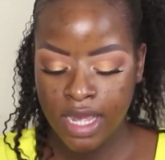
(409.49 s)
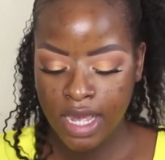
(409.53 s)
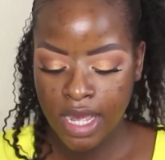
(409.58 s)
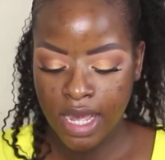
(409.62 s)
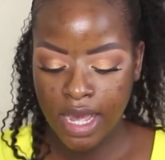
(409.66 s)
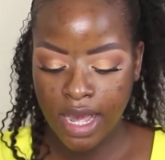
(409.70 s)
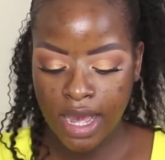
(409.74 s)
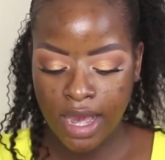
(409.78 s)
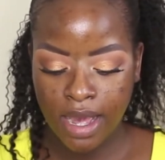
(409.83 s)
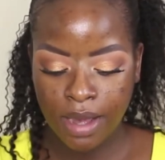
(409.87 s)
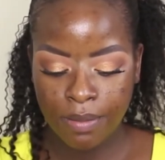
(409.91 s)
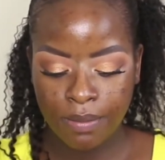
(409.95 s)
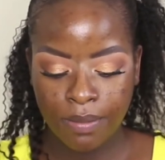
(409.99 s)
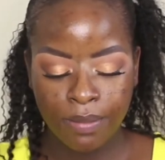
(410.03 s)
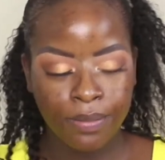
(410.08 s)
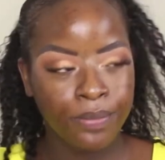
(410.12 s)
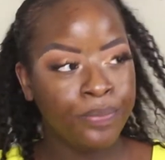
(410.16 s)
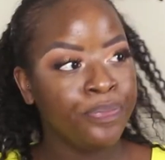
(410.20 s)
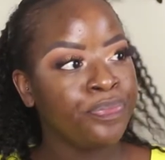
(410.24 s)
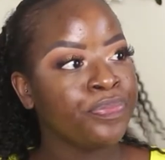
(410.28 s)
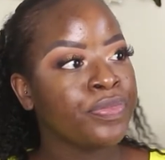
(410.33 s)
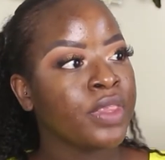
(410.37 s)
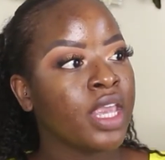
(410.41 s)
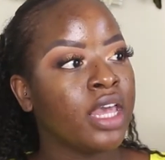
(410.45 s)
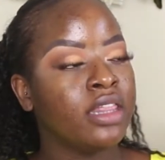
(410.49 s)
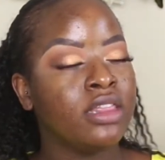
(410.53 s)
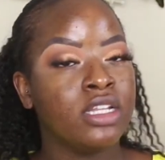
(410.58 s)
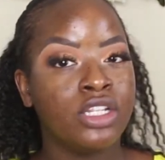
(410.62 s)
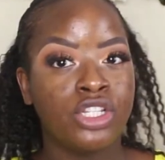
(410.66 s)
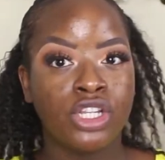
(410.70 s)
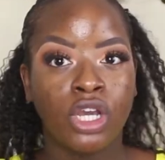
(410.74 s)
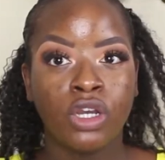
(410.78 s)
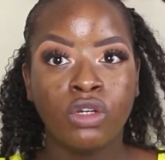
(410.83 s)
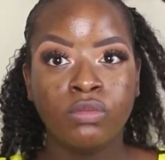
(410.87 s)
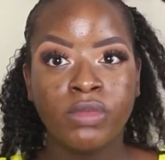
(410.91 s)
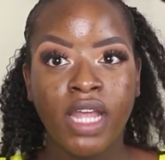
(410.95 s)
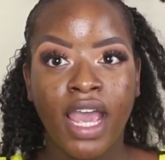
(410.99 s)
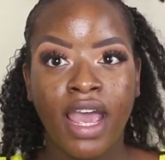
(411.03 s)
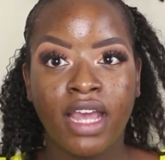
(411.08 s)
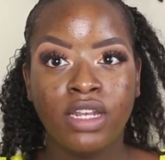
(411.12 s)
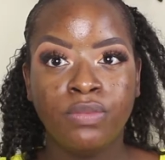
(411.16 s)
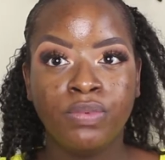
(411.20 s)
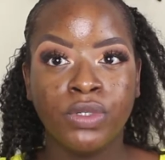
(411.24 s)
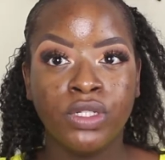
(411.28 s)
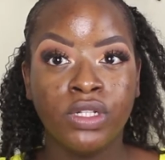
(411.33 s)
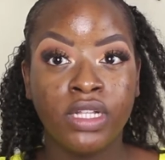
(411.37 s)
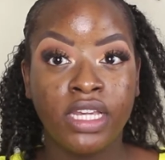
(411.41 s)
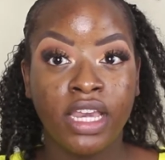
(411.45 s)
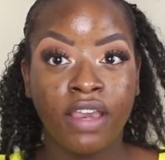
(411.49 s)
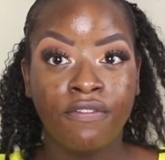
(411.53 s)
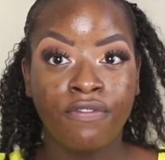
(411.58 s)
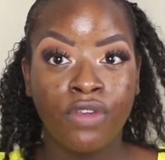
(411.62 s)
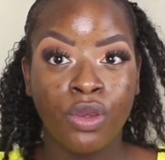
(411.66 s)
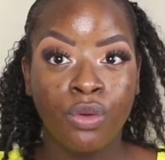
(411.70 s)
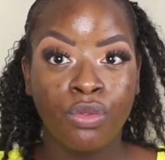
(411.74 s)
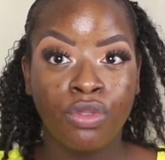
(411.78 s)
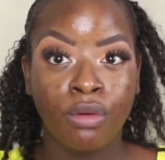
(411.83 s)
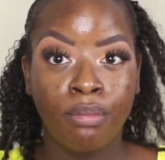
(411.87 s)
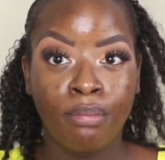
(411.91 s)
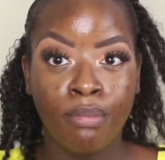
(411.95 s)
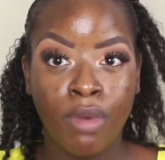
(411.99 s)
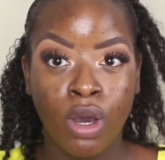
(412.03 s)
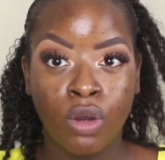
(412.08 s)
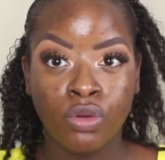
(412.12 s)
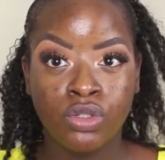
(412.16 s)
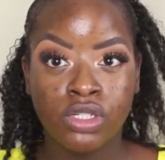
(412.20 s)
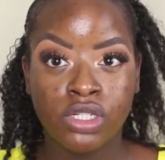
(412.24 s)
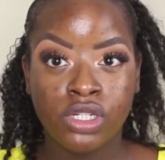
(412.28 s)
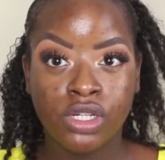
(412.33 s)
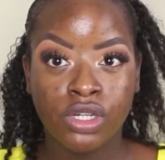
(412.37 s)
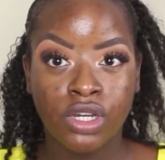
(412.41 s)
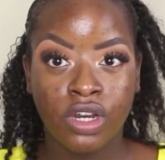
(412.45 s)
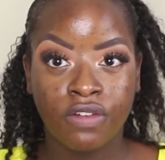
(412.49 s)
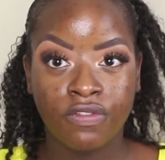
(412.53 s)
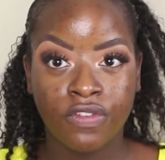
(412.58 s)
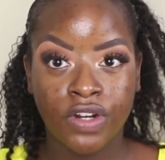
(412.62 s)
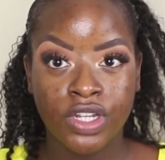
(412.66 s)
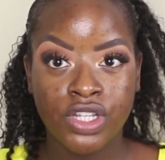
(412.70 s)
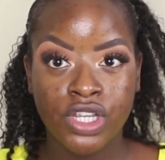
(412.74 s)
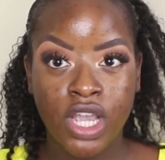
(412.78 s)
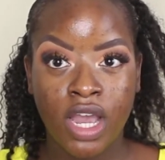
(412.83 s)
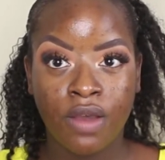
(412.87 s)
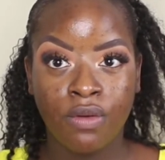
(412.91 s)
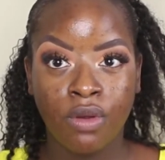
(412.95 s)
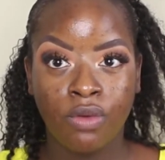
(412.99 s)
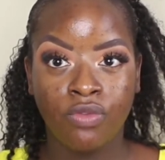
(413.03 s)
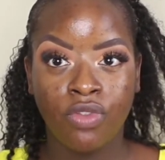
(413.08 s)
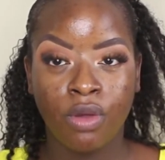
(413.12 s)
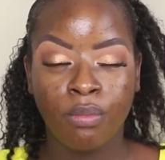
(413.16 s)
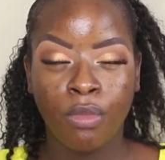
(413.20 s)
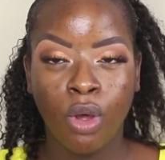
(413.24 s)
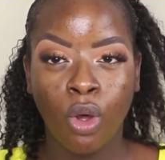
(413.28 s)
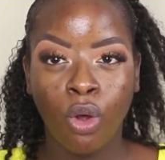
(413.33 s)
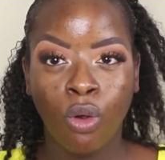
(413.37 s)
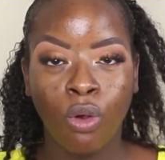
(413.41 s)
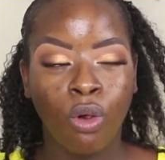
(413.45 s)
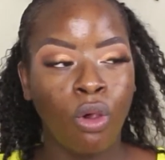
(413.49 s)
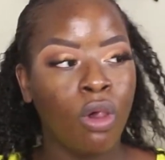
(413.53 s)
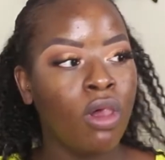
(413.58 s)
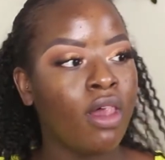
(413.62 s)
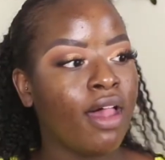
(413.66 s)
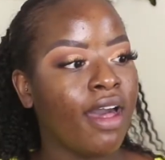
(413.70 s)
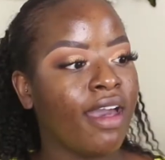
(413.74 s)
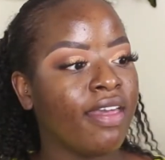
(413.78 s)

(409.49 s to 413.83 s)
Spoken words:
The domed head will give you the most coverage out of them all.